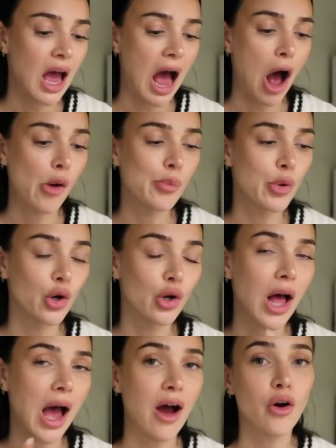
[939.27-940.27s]
I'll
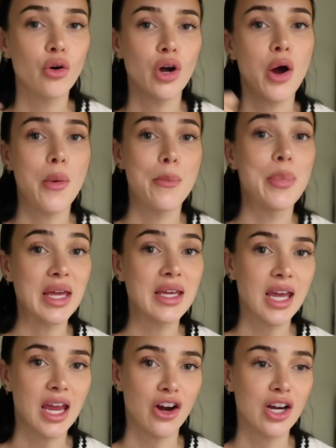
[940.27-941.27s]
pull out a
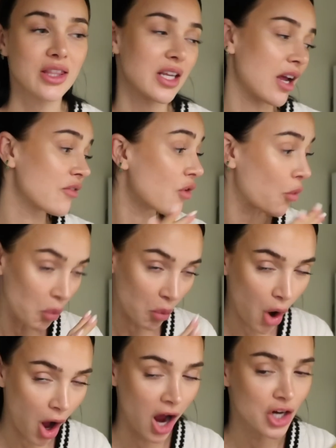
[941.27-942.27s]
big carrot that I've
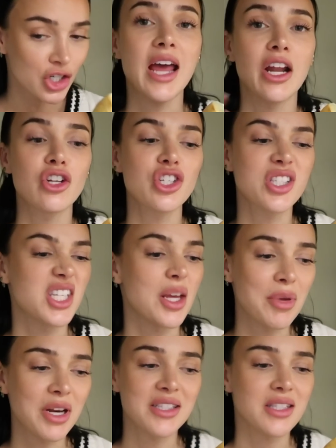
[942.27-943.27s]
washed and I'll just
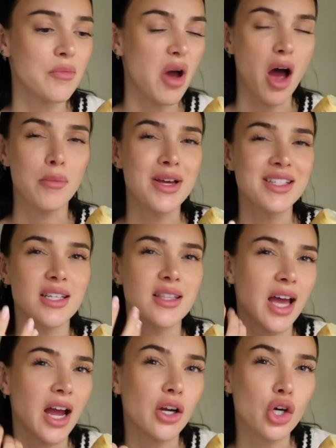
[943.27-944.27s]
dip it in some hummus,
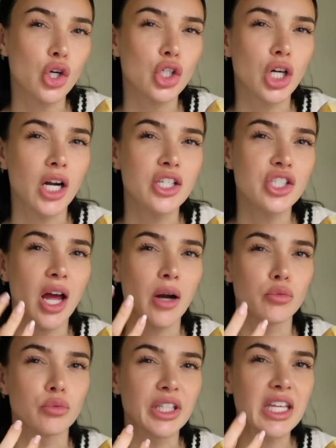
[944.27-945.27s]
and that crunch,
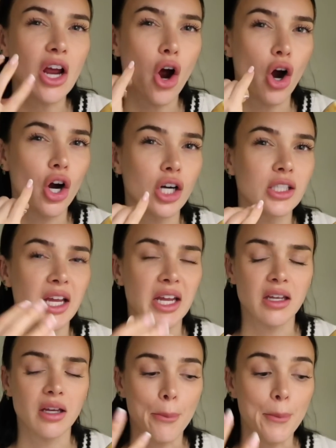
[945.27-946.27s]
that really hard
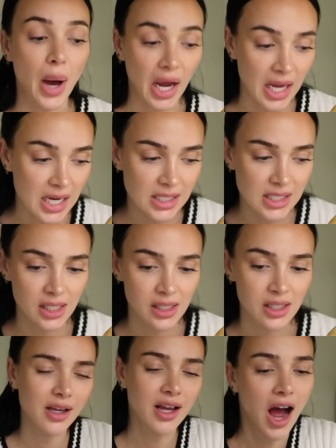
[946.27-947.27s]
like bite
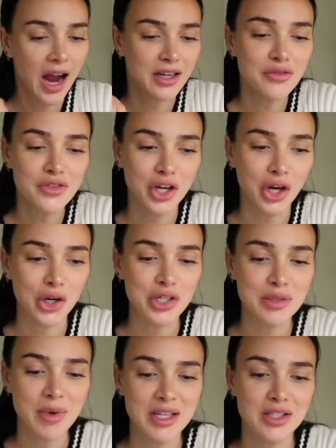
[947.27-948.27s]
kind of
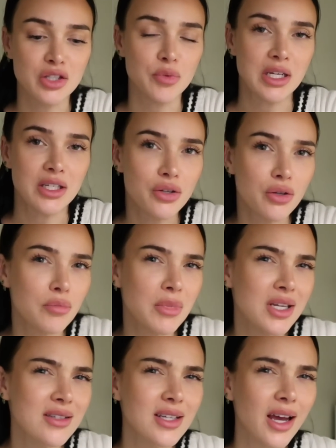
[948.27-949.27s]
cures my sweet tooth
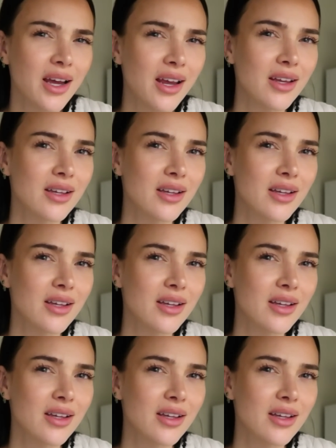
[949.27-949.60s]
midday.